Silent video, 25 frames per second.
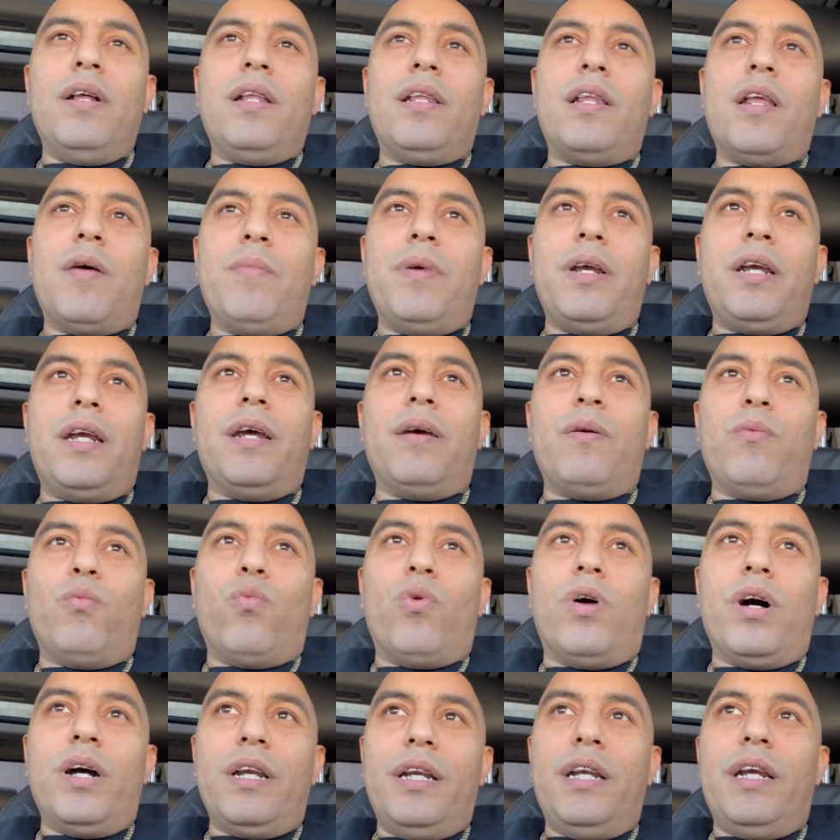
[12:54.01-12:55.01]
Let me get
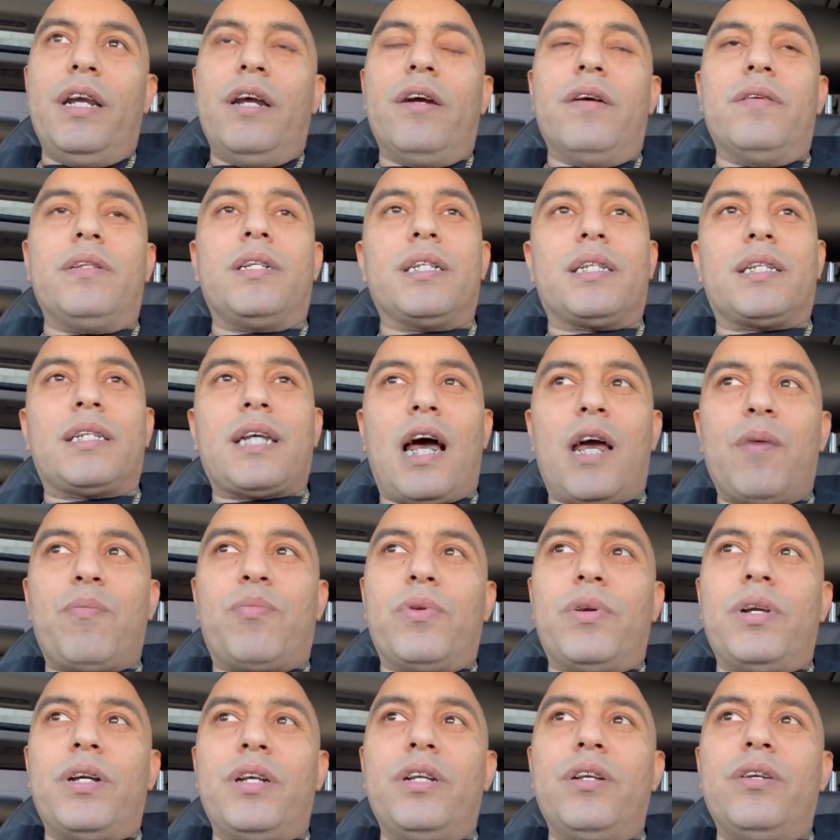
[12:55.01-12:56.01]
one year of
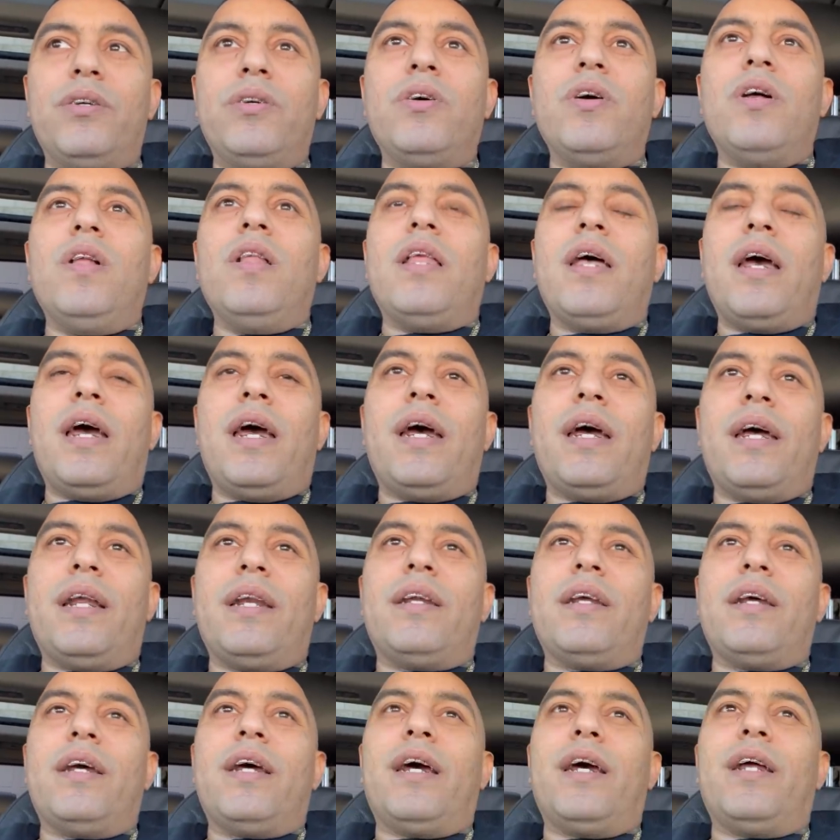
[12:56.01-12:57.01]
discipling you.
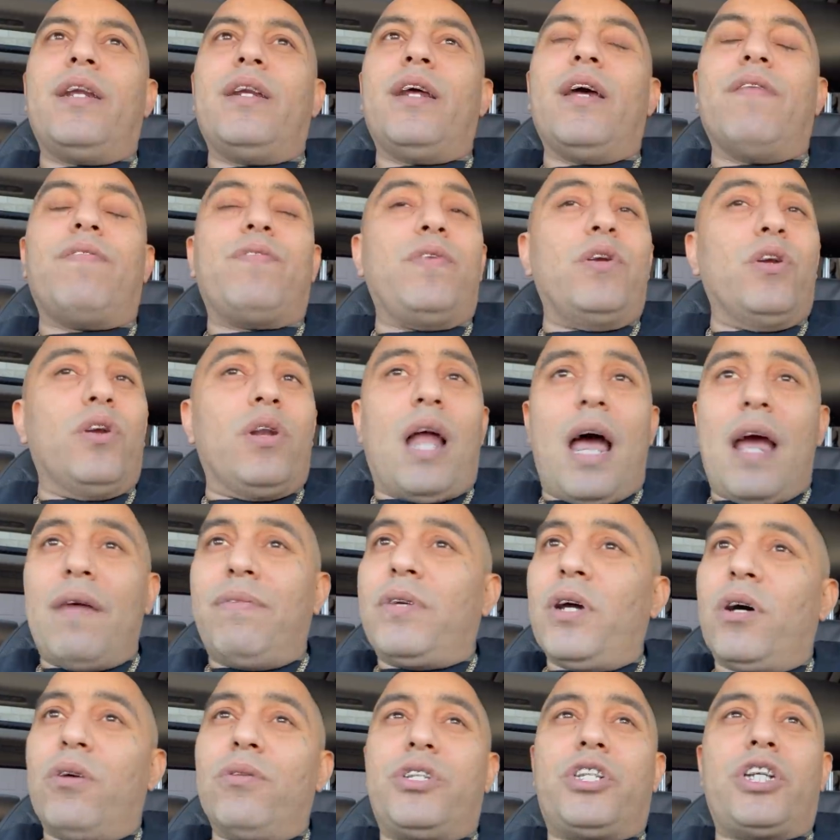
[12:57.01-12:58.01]
And, and if your life
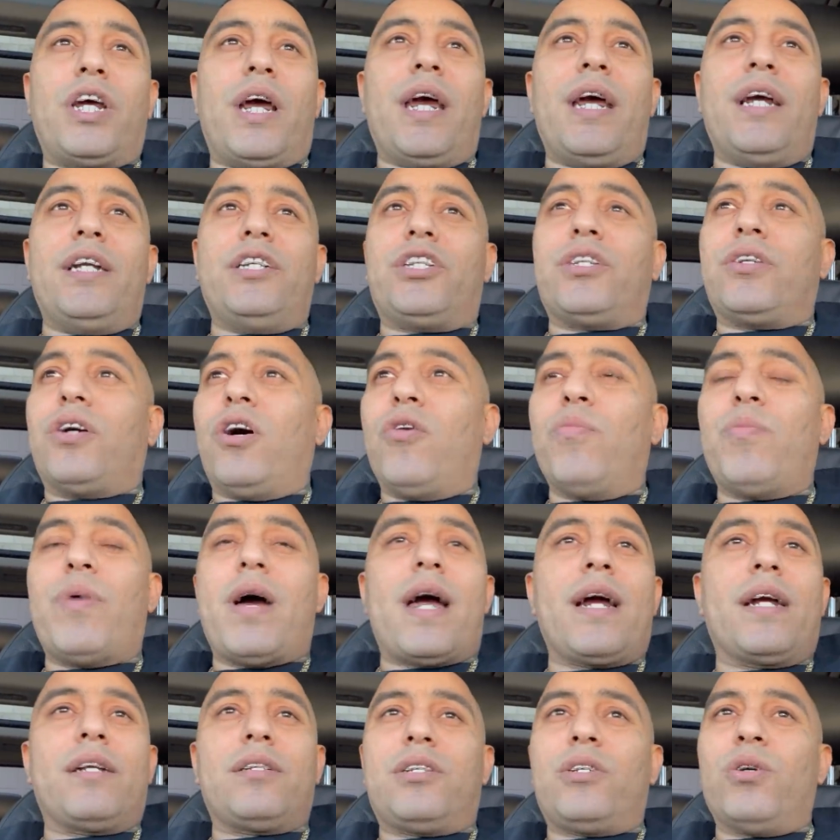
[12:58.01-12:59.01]
don't change, go
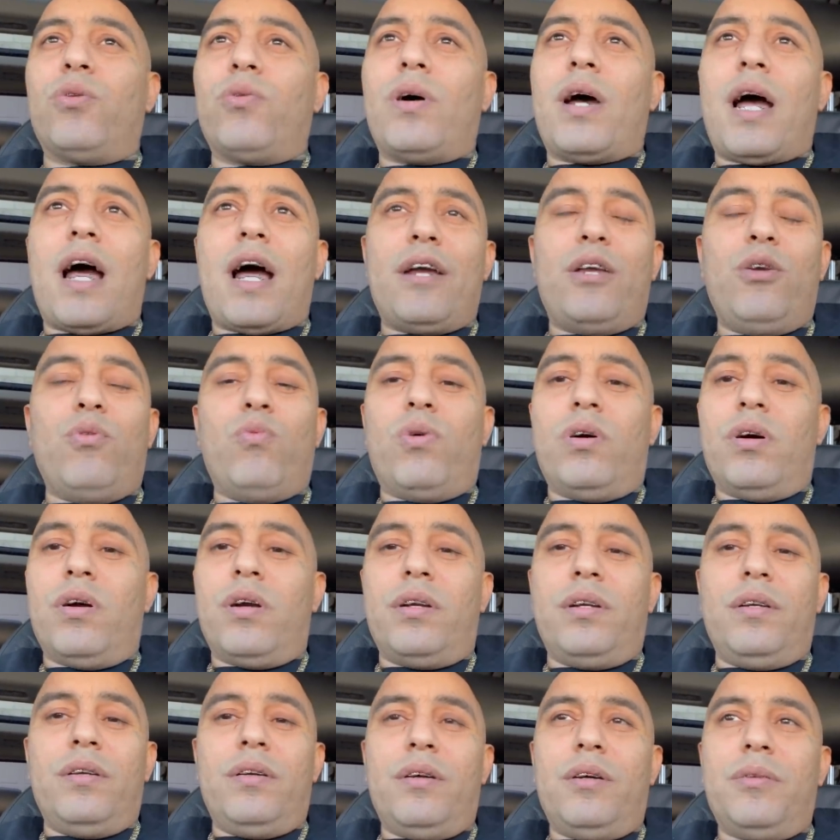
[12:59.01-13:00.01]
back to how you were,
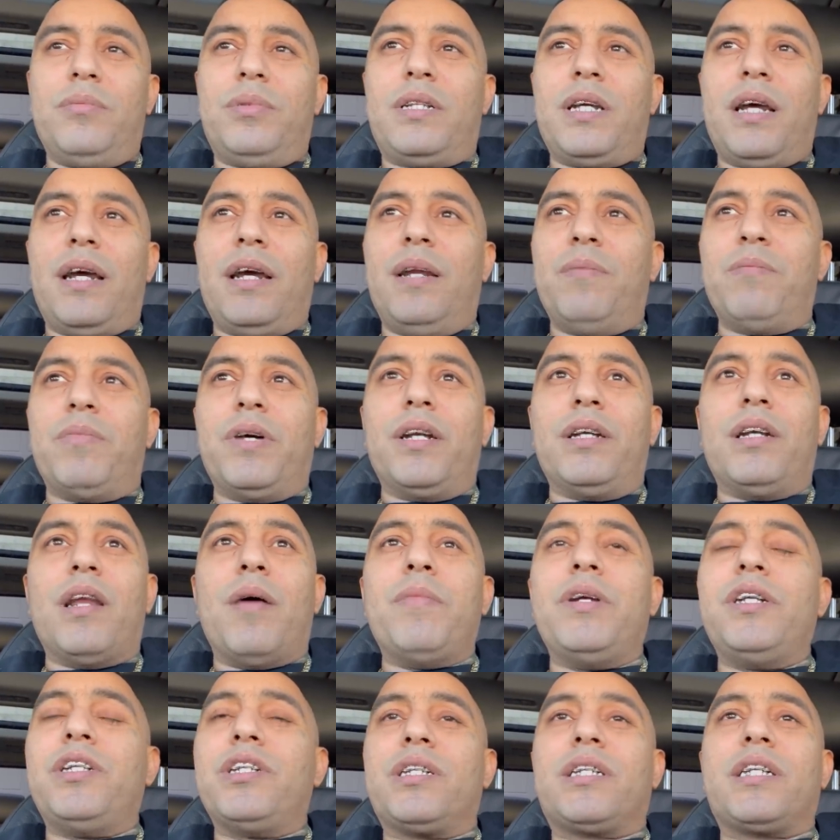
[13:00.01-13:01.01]
you know what I'm saying? But let
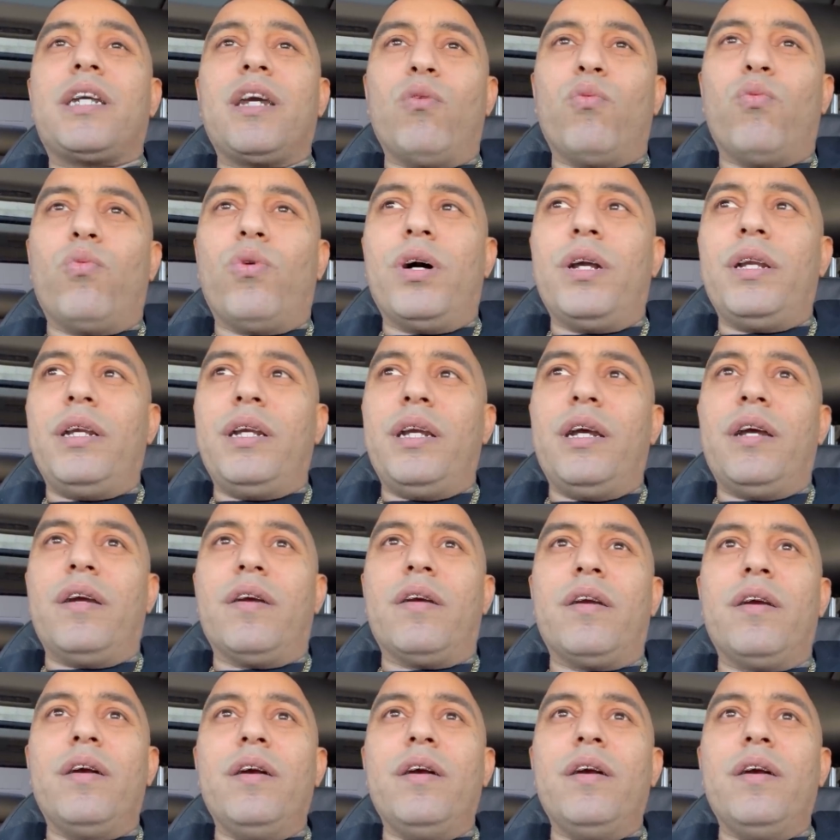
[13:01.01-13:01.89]
me just get one year.